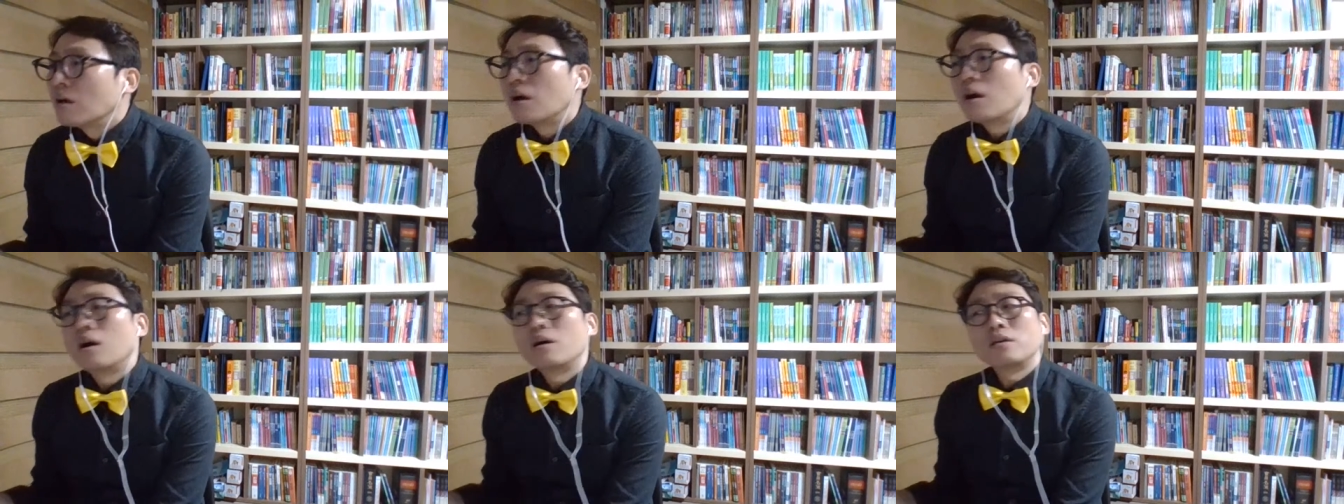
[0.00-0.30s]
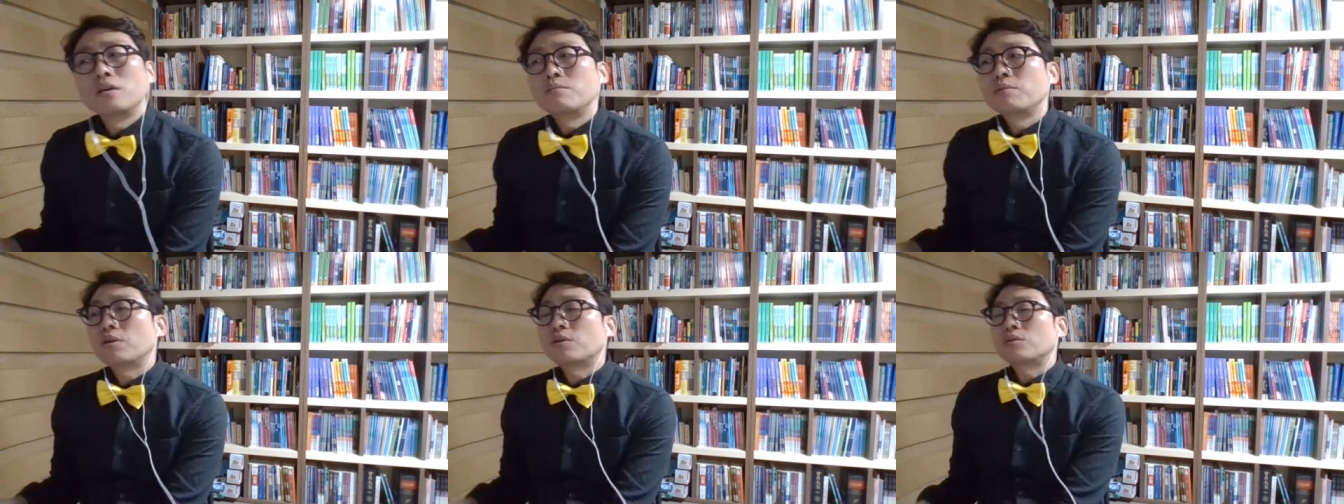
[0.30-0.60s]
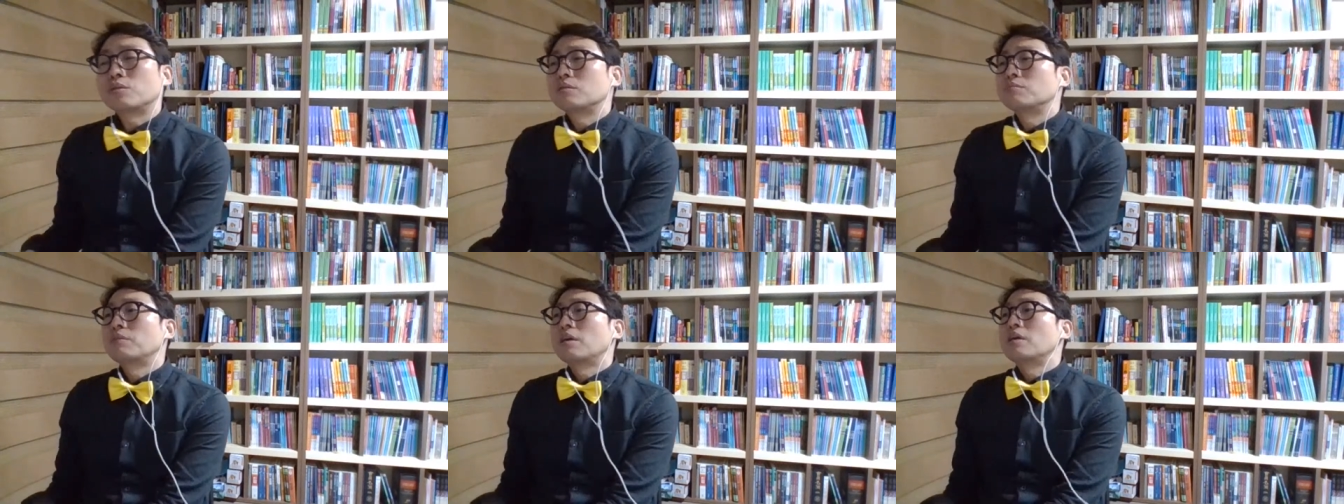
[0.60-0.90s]

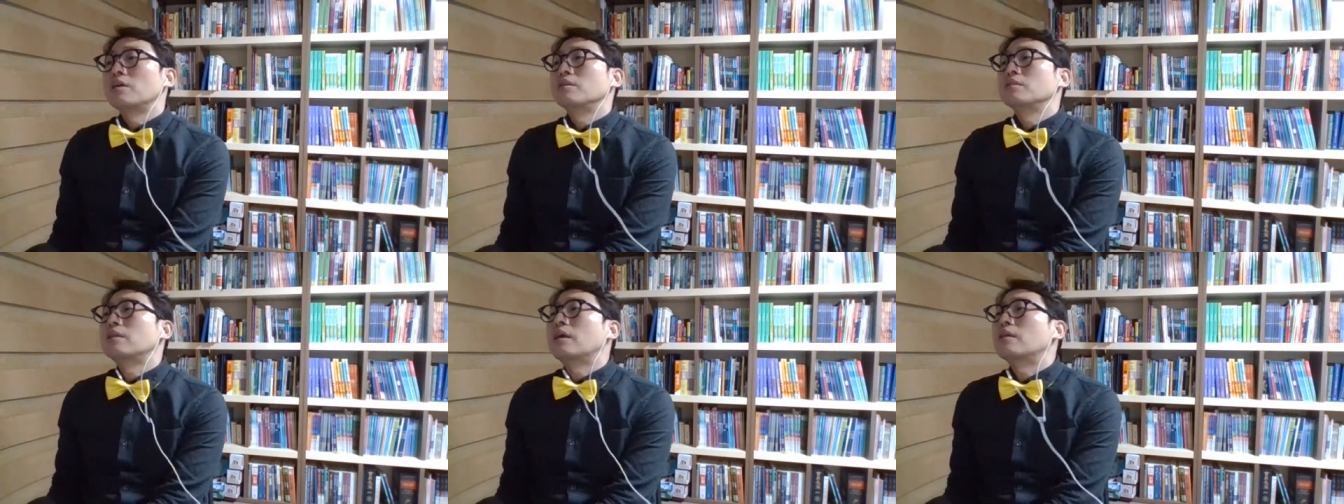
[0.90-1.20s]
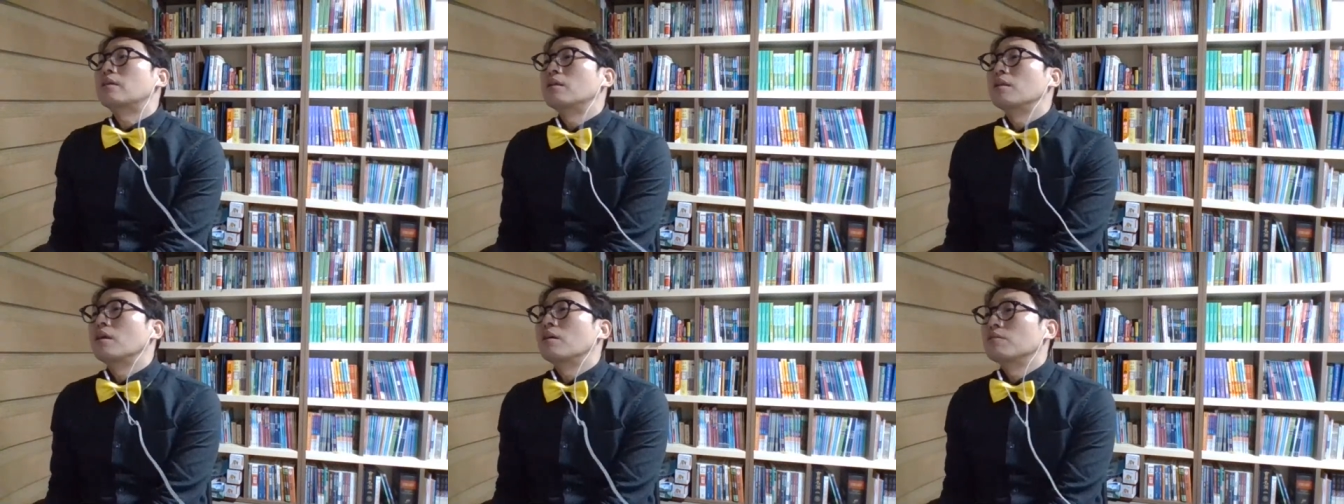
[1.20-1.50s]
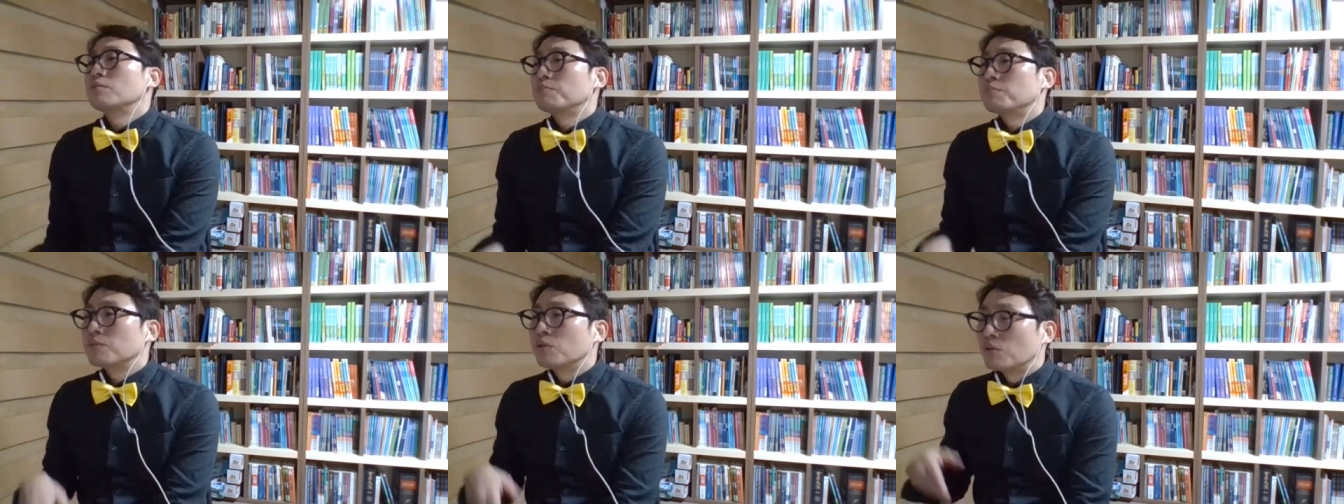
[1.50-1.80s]
Immigration may not
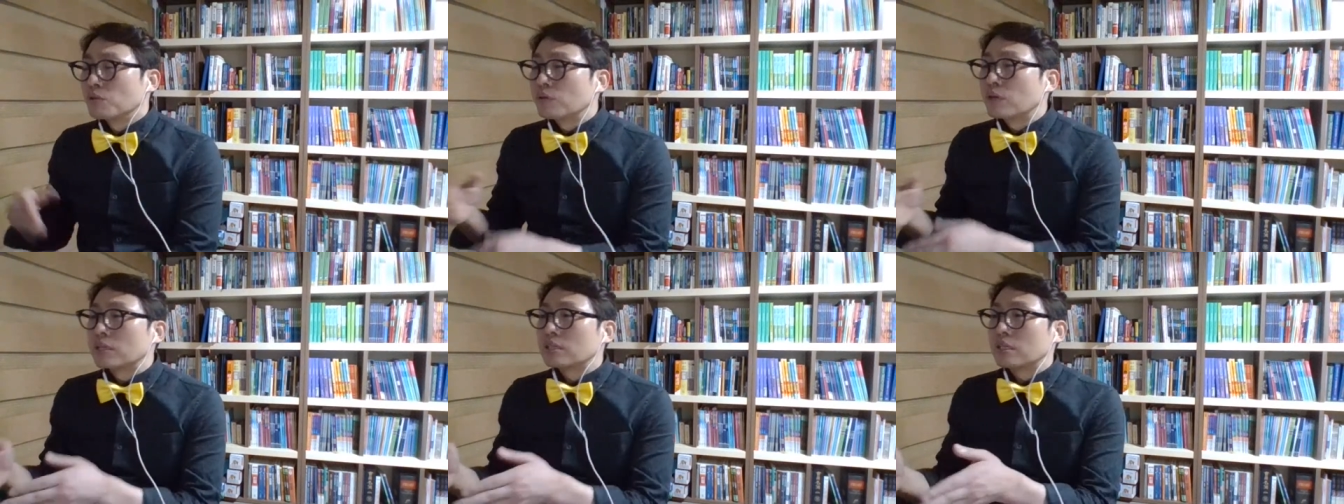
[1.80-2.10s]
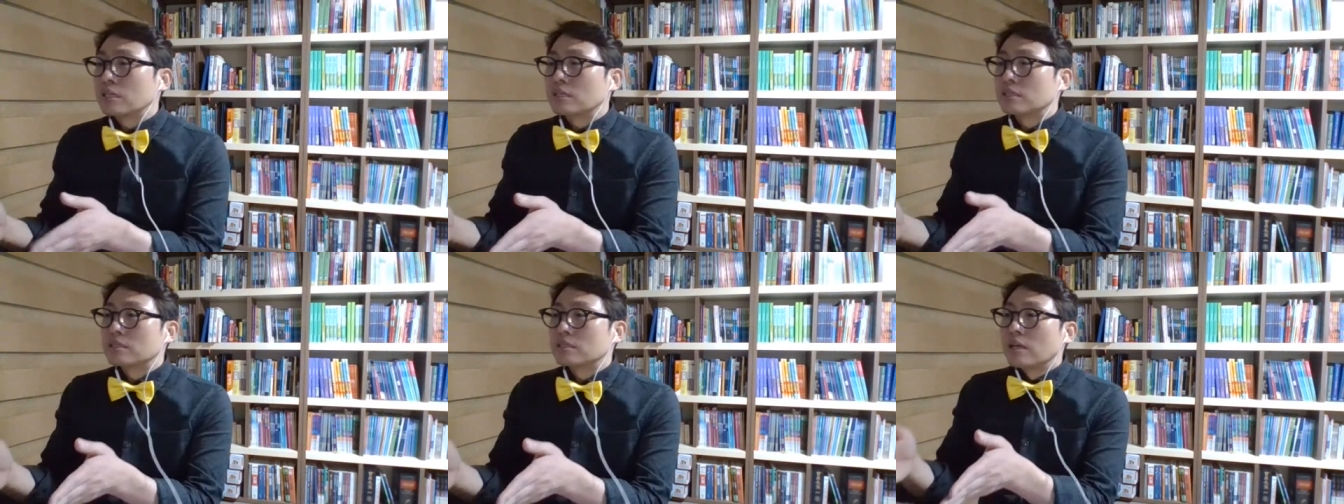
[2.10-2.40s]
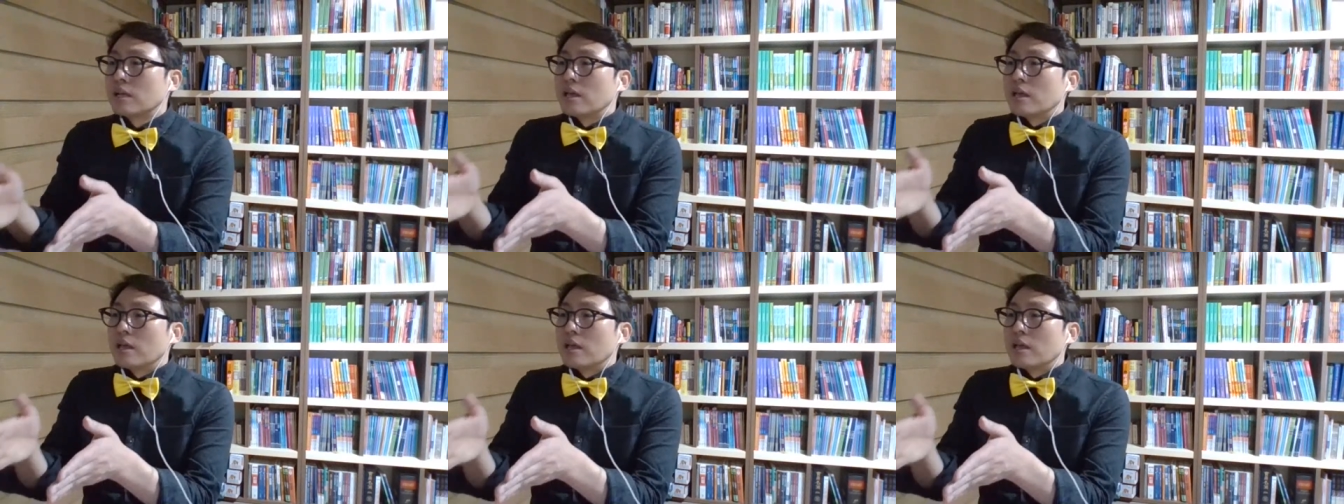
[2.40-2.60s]
allow. Look at this.